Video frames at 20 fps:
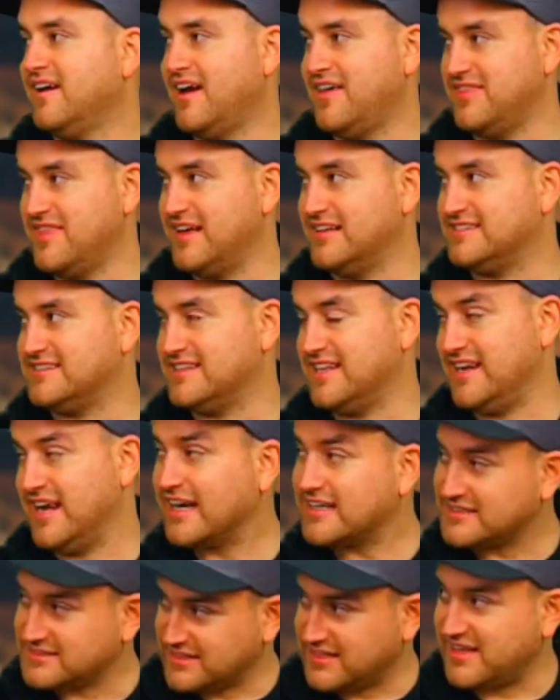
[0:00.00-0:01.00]
and that's the
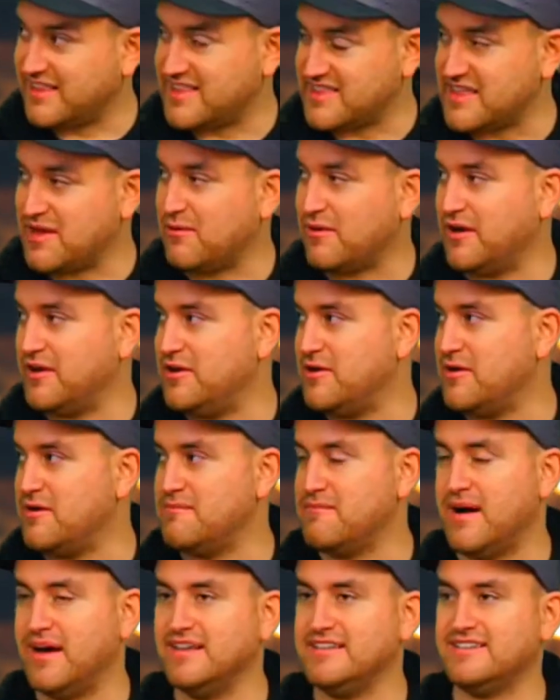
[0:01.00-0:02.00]
next study that they want to do
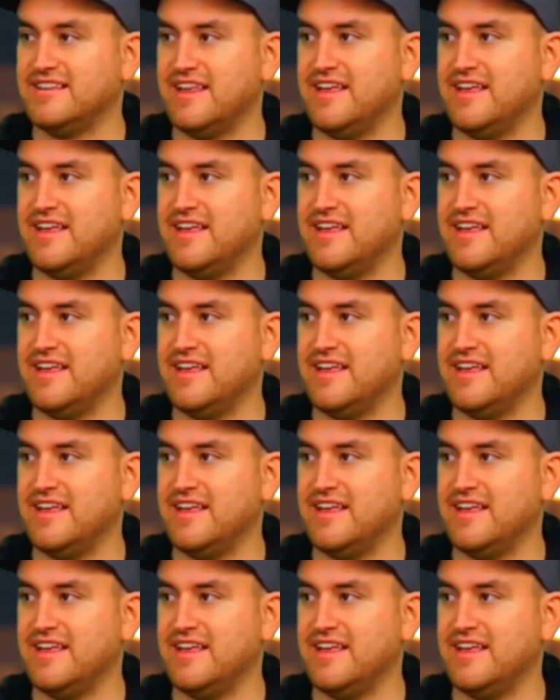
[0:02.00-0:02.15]
in mice.